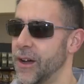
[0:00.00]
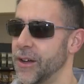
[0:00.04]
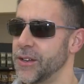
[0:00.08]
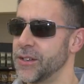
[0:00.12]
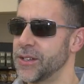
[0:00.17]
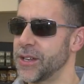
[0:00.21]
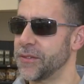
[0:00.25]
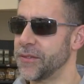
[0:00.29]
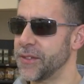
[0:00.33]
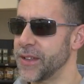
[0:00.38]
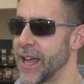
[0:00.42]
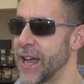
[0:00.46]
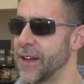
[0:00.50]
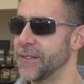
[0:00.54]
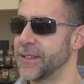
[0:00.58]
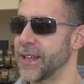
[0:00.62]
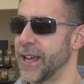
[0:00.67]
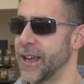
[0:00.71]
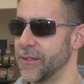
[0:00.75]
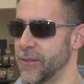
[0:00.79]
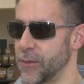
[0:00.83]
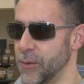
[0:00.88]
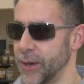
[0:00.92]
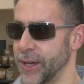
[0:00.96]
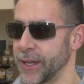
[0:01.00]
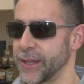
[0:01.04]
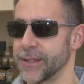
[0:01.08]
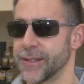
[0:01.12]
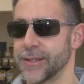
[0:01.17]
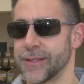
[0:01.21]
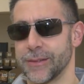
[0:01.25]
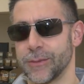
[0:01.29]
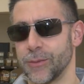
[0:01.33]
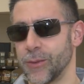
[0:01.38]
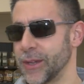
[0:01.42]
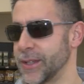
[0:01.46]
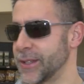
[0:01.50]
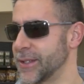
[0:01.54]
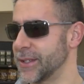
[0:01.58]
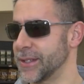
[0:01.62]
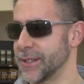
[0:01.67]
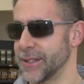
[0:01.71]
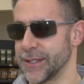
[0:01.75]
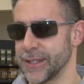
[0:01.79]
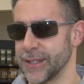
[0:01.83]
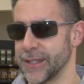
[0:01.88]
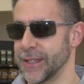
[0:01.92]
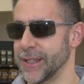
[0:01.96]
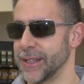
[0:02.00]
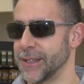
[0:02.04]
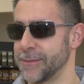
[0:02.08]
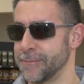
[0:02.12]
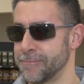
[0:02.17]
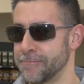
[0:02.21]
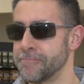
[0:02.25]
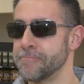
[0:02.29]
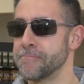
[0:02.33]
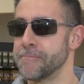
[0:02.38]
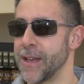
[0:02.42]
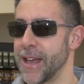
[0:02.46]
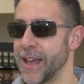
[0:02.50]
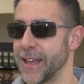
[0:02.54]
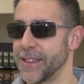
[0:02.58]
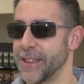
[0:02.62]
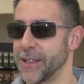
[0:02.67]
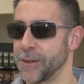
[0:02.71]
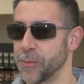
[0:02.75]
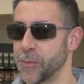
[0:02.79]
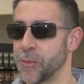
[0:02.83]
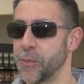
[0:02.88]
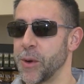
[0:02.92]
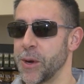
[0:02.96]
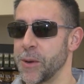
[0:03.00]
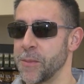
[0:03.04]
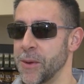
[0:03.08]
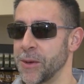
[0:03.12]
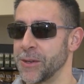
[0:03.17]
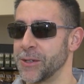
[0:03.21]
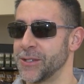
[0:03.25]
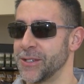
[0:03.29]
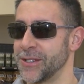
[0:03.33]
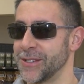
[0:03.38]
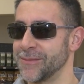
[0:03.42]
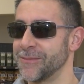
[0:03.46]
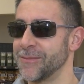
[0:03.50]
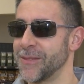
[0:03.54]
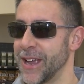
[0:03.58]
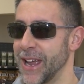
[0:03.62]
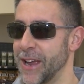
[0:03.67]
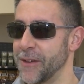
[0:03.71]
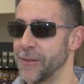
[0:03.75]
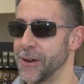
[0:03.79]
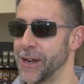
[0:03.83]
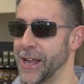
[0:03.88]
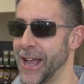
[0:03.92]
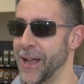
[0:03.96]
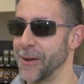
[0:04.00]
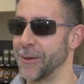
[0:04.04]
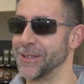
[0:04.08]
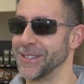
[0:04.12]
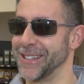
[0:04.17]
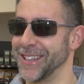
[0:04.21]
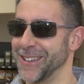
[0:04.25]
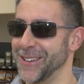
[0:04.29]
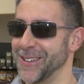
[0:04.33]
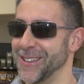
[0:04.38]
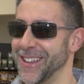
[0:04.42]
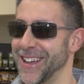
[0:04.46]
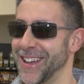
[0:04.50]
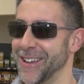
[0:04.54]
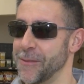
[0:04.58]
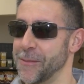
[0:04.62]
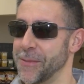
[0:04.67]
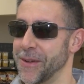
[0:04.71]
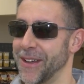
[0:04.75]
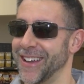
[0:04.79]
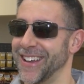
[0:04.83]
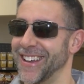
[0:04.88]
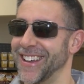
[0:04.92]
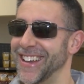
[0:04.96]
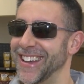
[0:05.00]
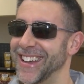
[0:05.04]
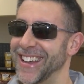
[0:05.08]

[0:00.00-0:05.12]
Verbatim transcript: you definitely have to have wings. Wings is, uh, yeah, I think pretty much every guy will tell you that. But